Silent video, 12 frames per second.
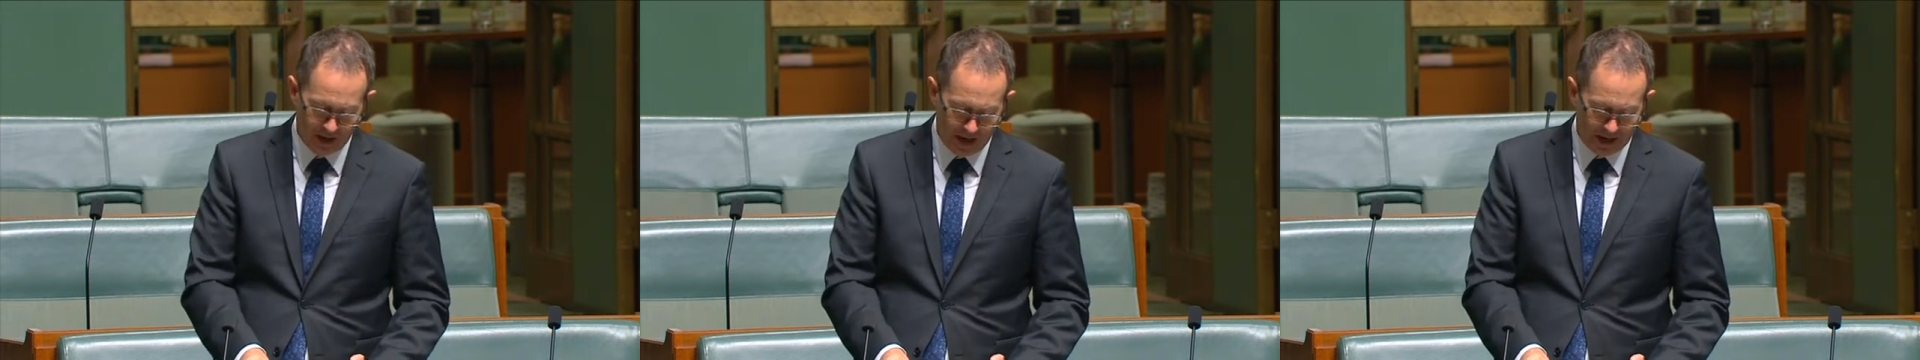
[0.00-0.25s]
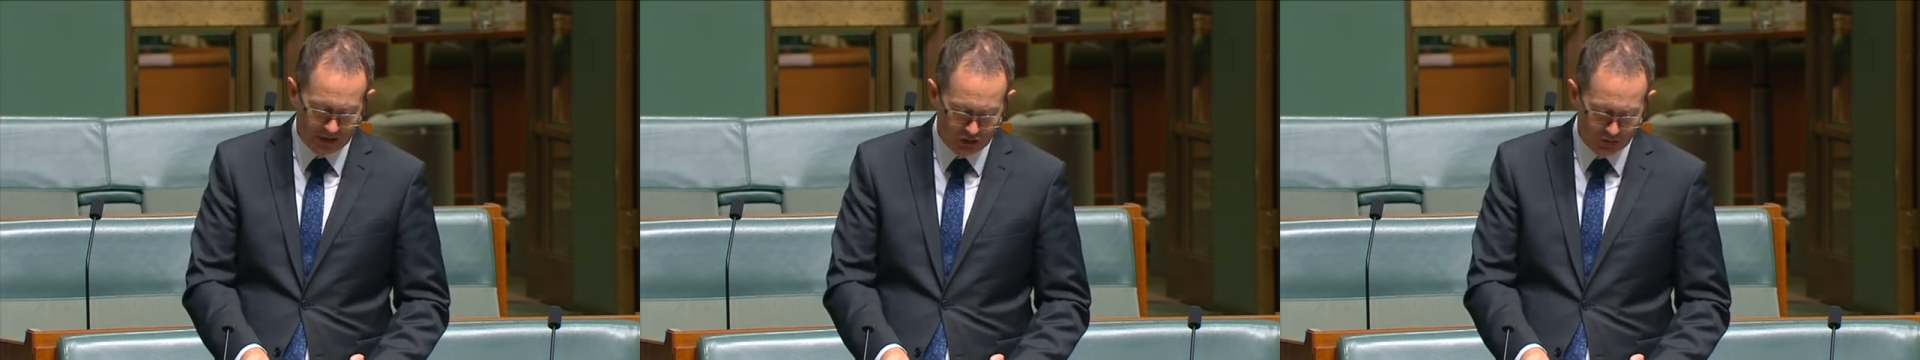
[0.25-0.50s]

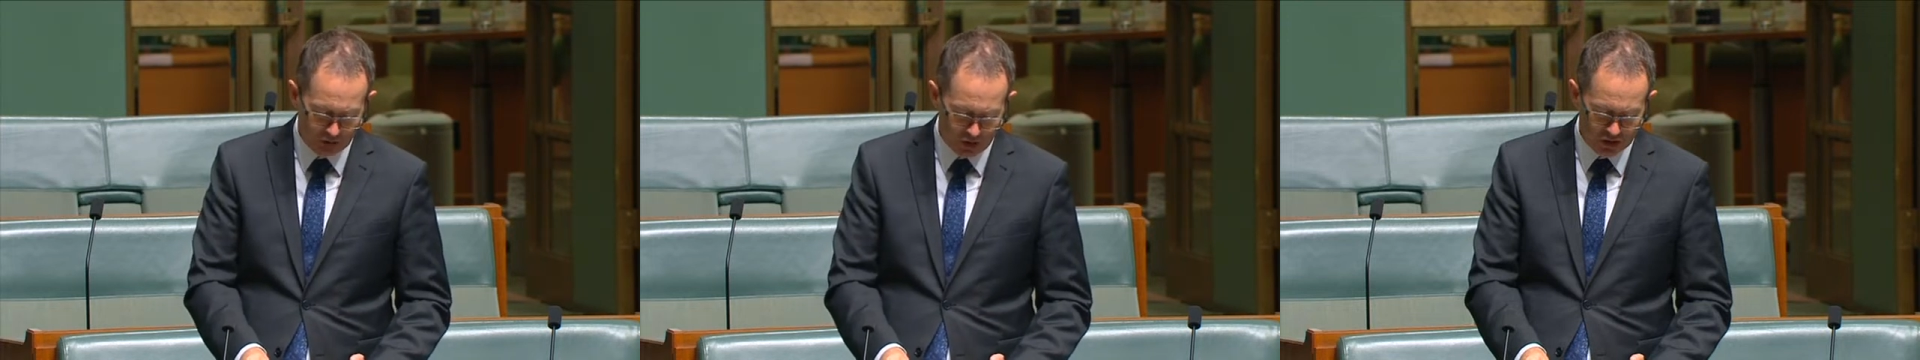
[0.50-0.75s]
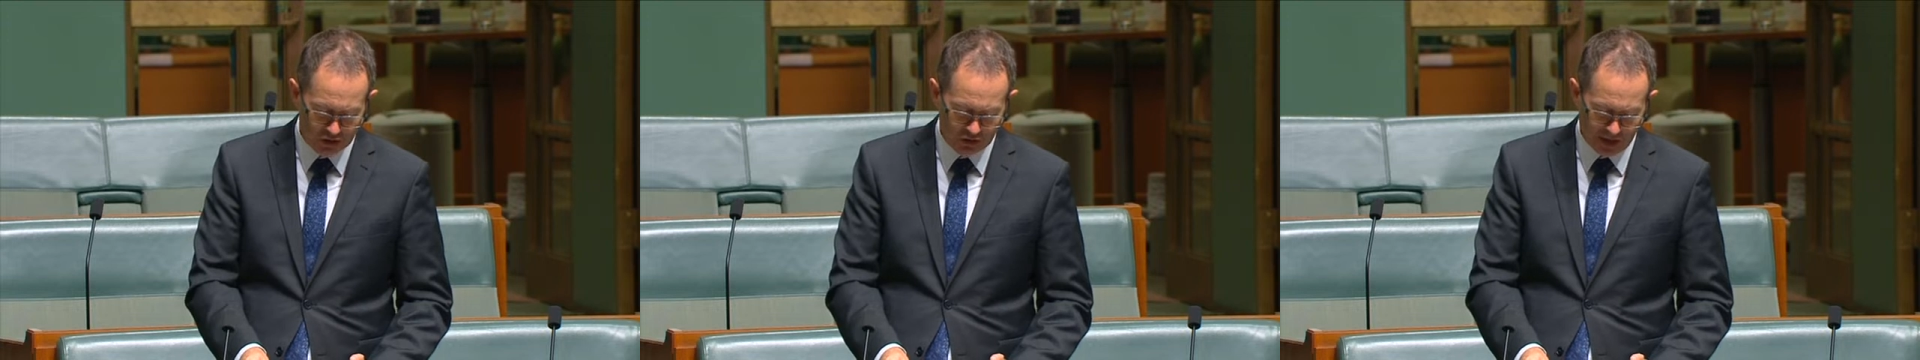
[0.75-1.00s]
and
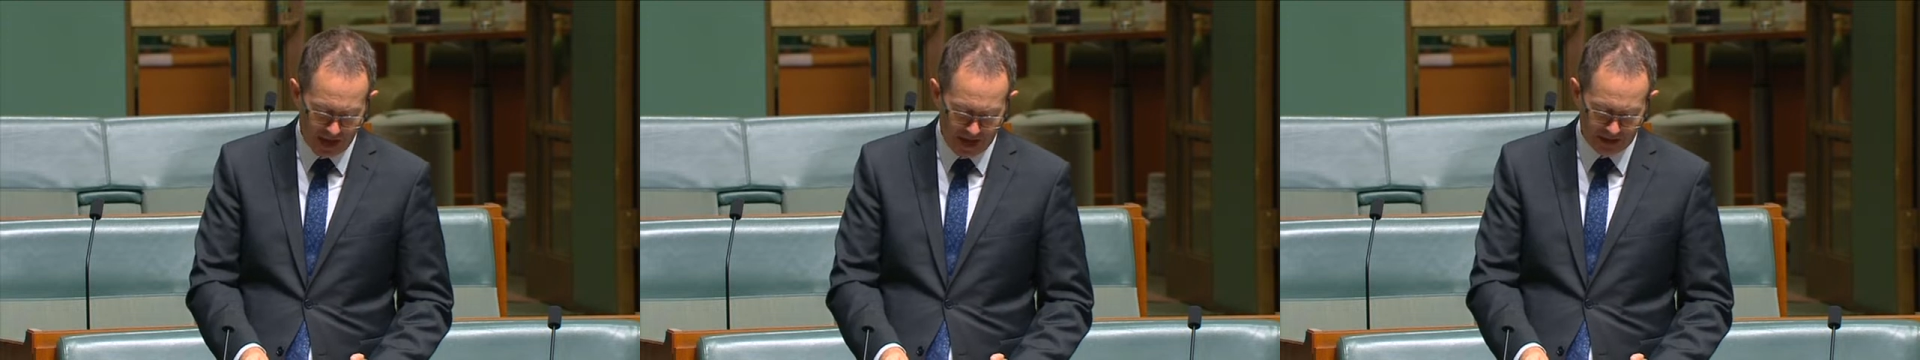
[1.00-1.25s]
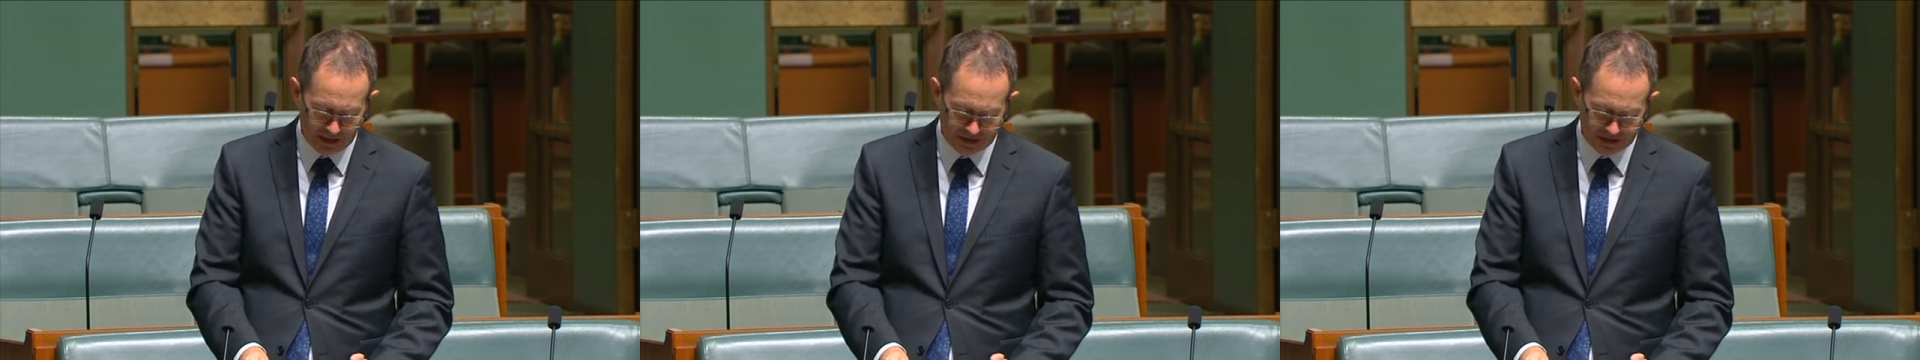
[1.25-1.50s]
commercial
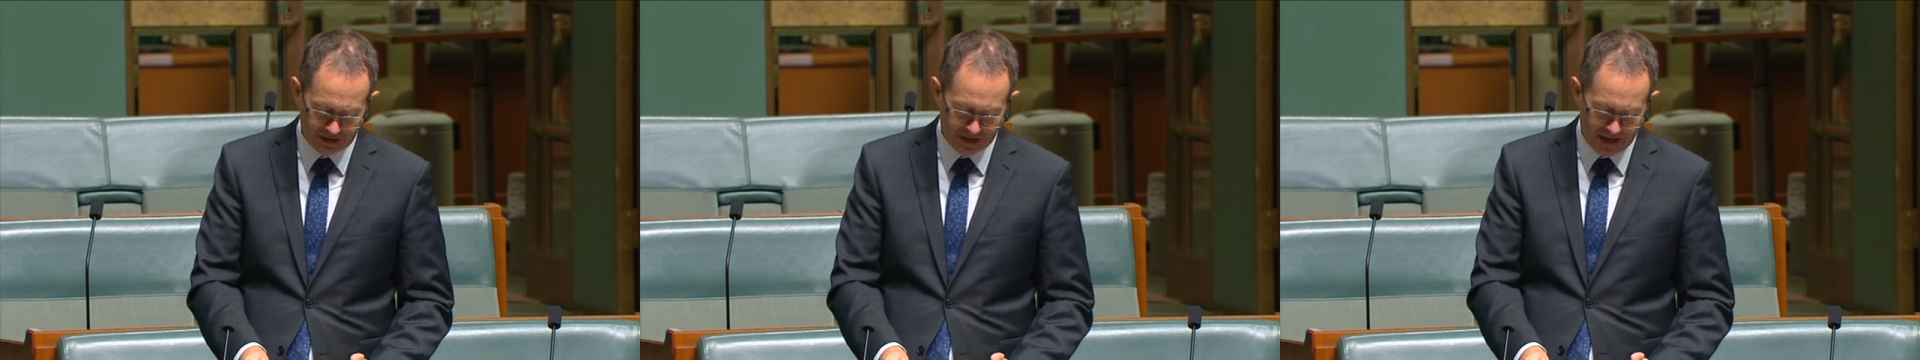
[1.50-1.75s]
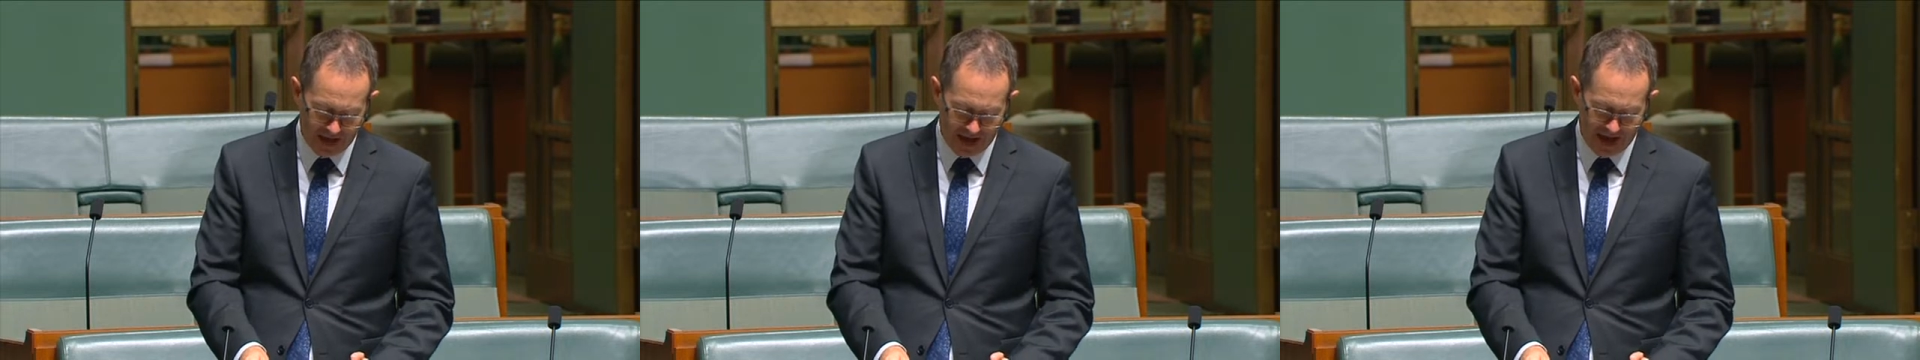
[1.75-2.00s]
analyst
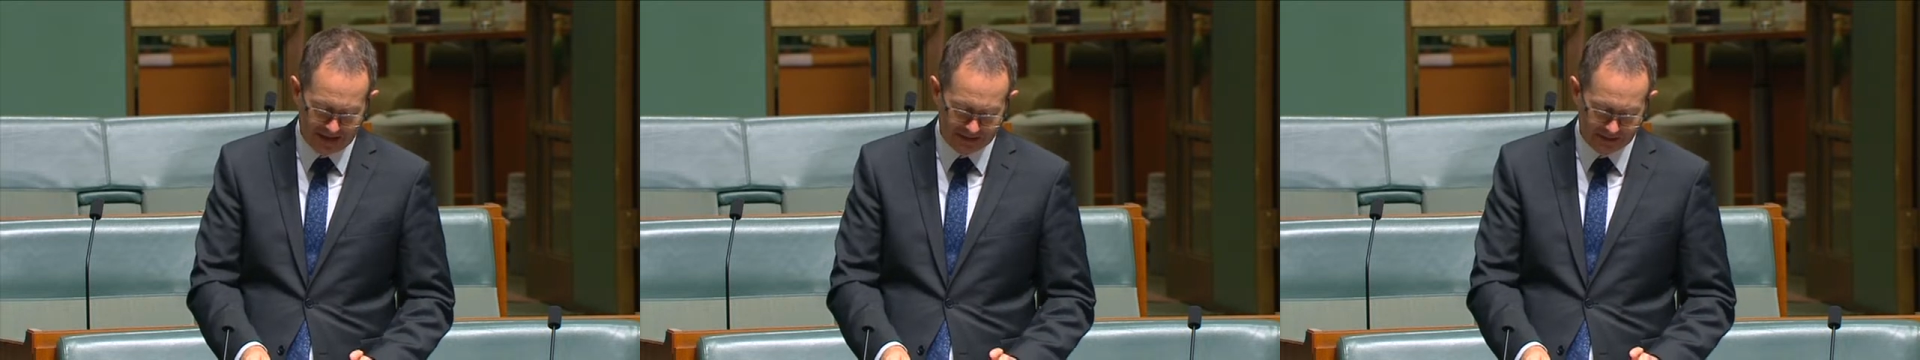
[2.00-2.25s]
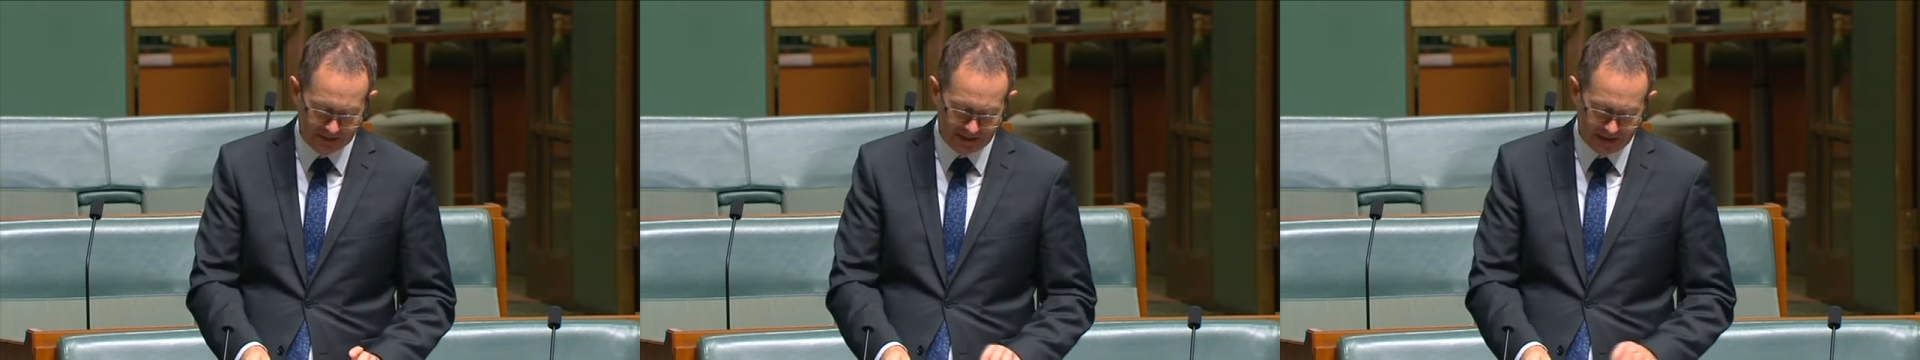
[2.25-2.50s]
at
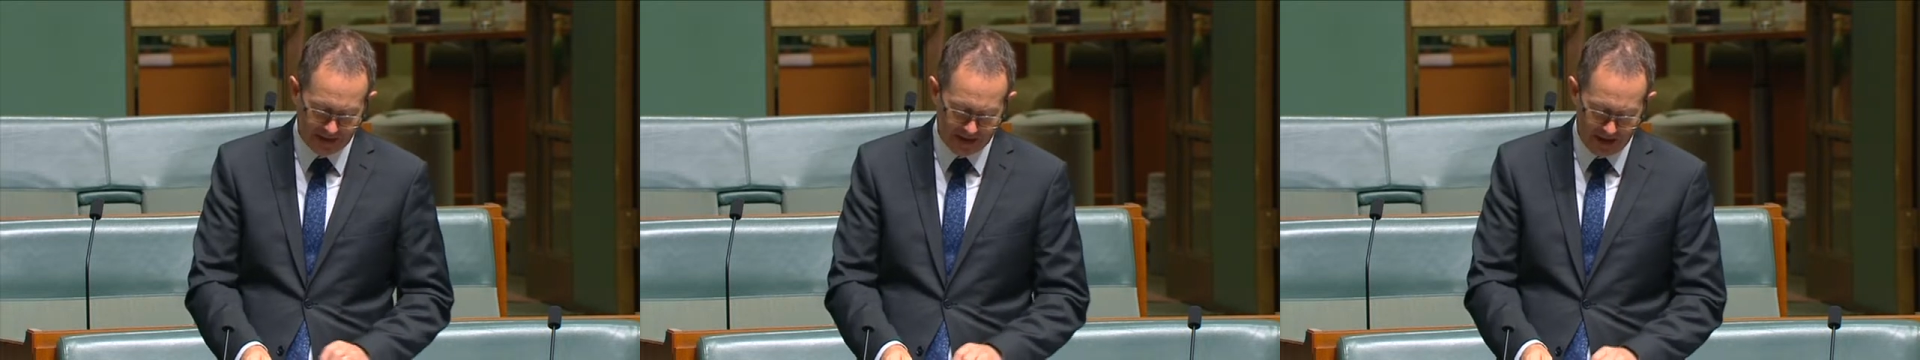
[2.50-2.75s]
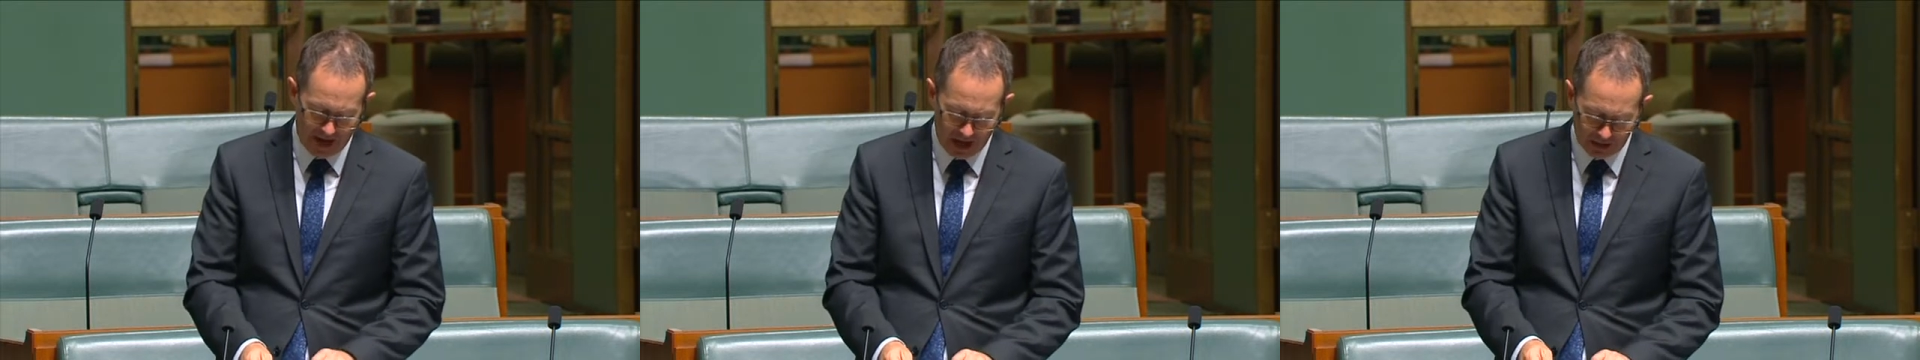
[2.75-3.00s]

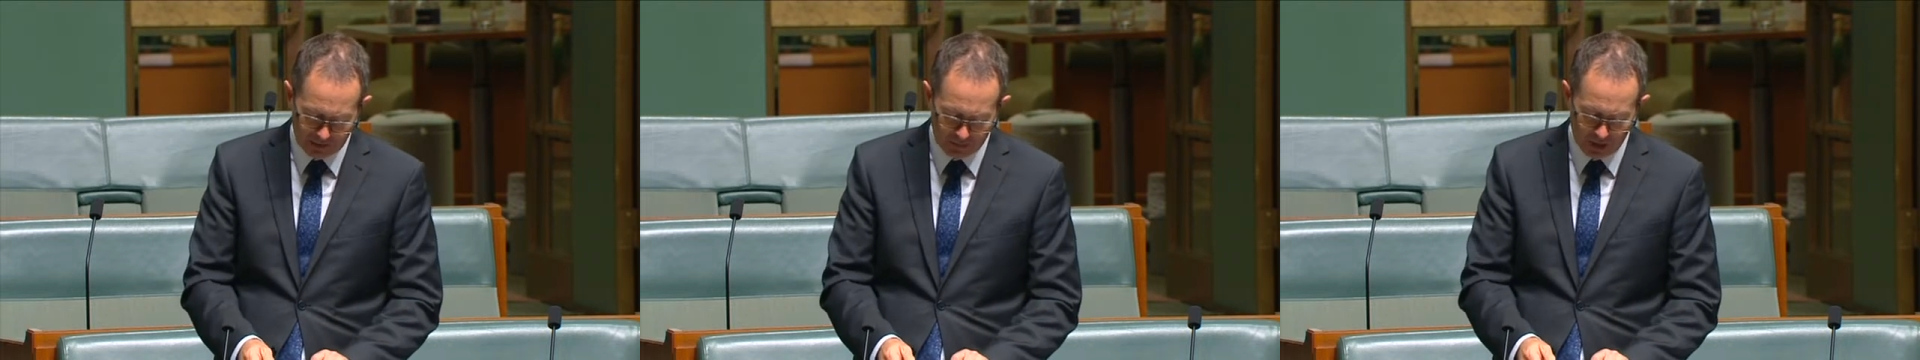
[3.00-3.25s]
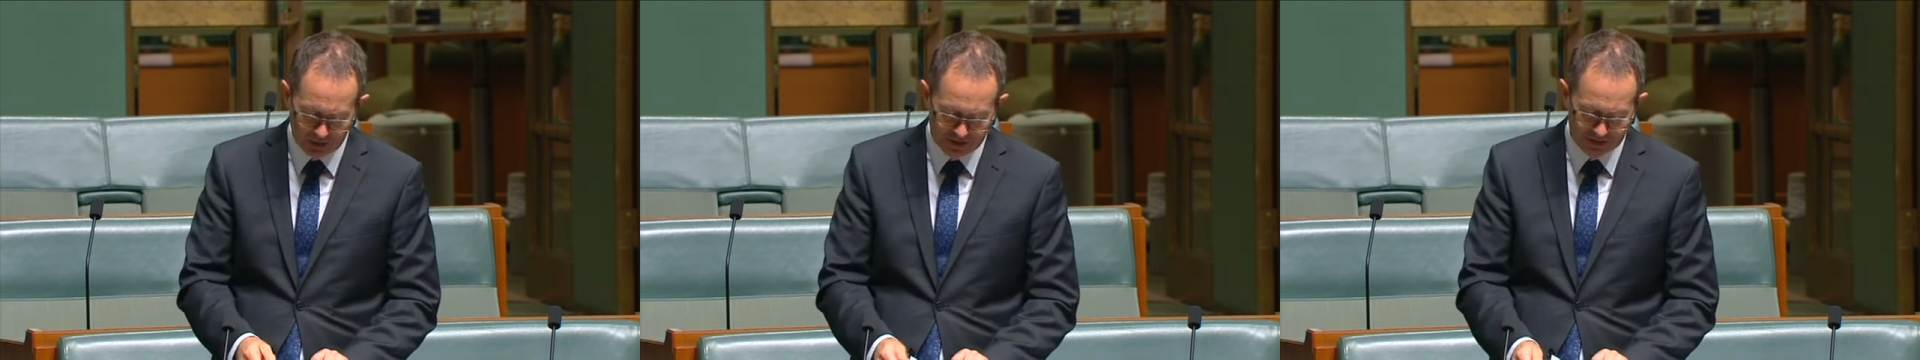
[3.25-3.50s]

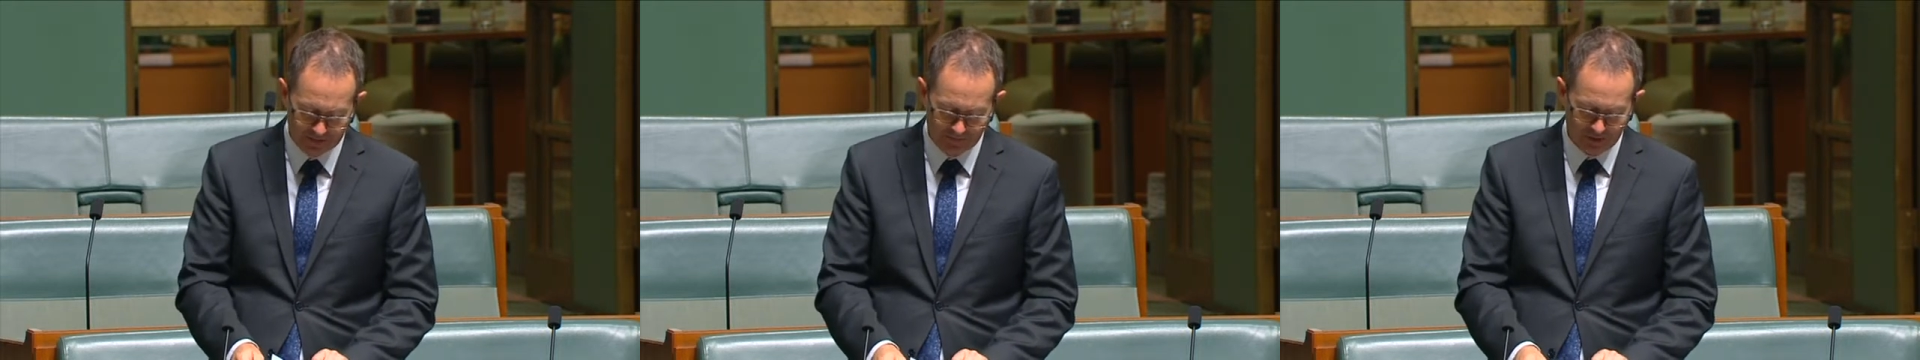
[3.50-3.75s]
Helimods,